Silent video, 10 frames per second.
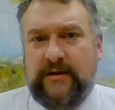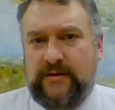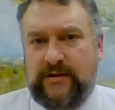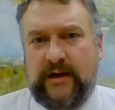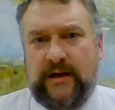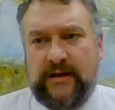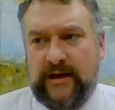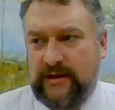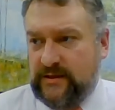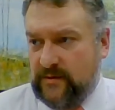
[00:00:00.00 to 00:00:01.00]
John
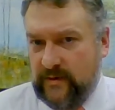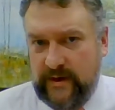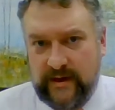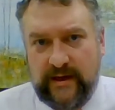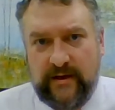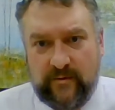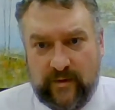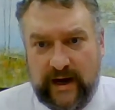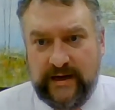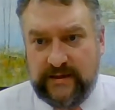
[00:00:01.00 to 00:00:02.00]
consequently
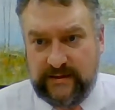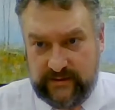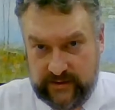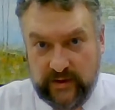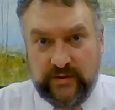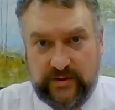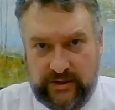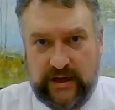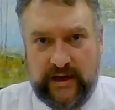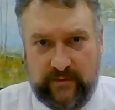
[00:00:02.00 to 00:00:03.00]
writes 3
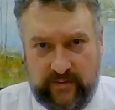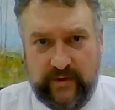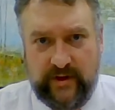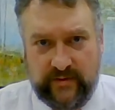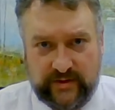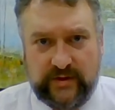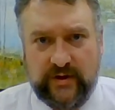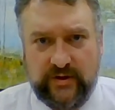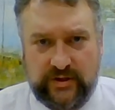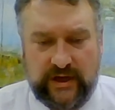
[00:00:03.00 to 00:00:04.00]
John, what we know as
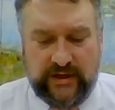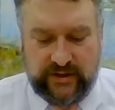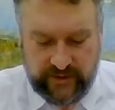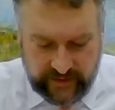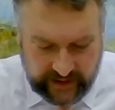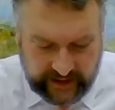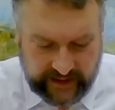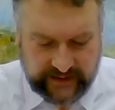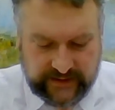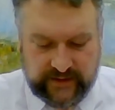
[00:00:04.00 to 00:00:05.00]
3 John, to
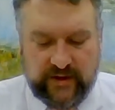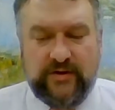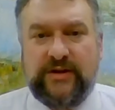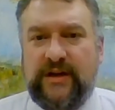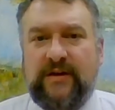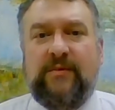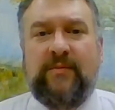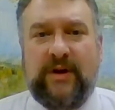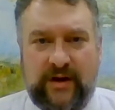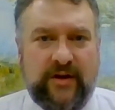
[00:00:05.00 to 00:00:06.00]
Gaius, urging him,
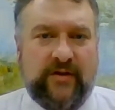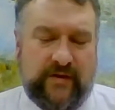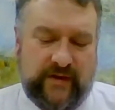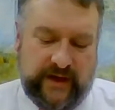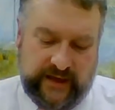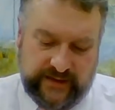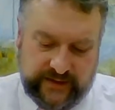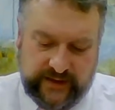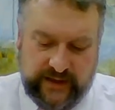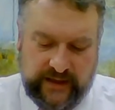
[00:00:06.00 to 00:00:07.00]
among other
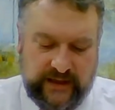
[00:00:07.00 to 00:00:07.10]
things,